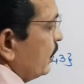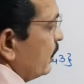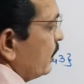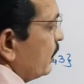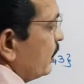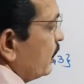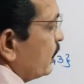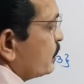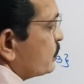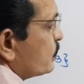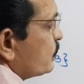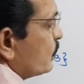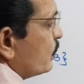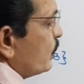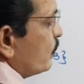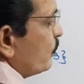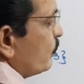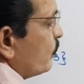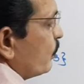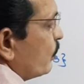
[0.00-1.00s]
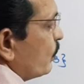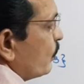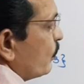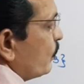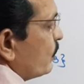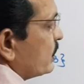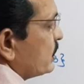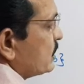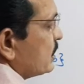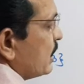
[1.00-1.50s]
Dear student, 4
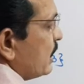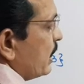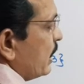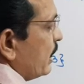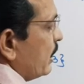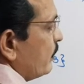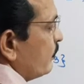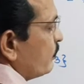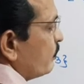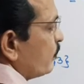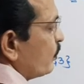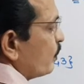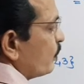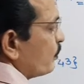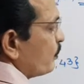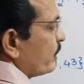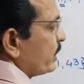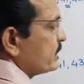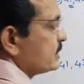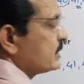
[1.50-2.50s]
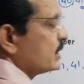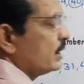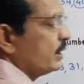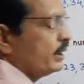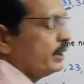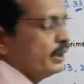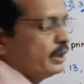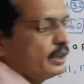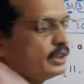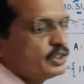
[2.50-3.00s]
1s and 4 5s,
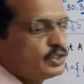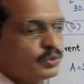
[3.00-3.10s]
it is